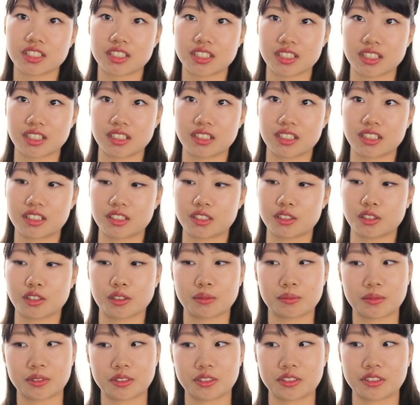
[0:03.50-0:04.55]
is a
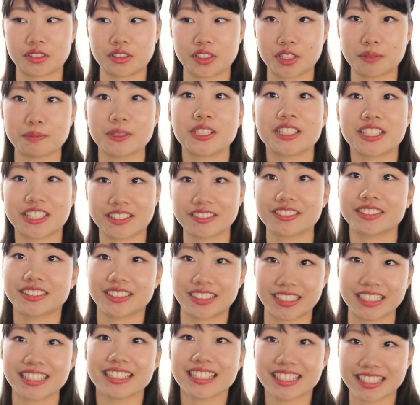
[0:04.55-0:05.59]
global speech
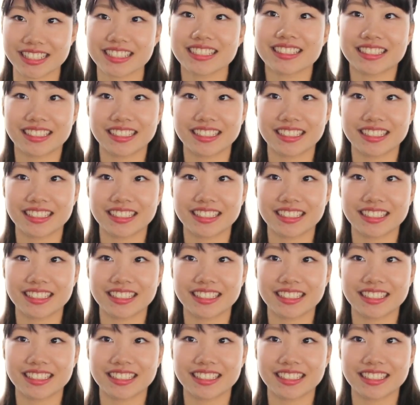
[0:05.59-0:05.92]
contest.